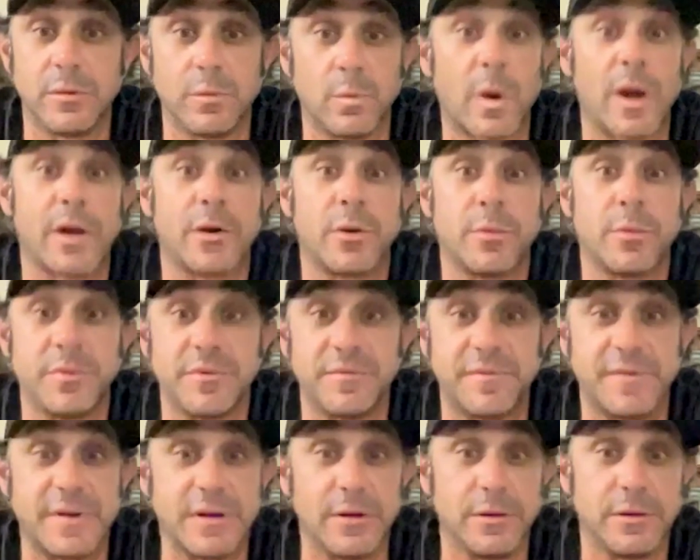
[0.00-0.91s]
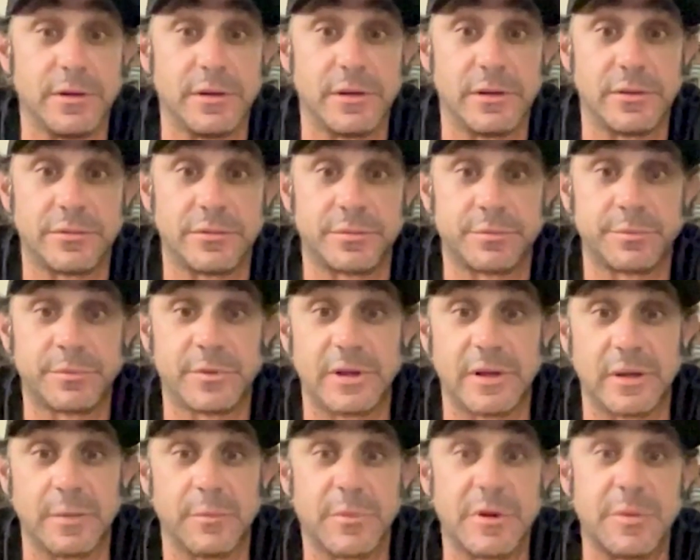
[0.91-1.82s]
wide open field and it
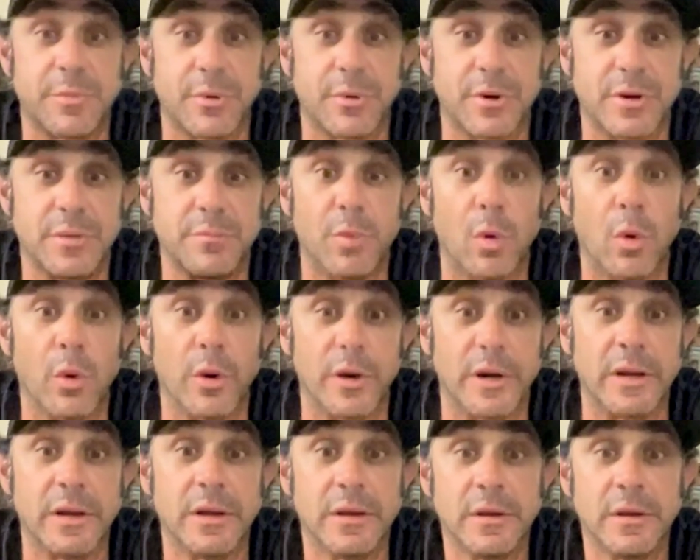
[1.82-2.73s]
can be pretty boring.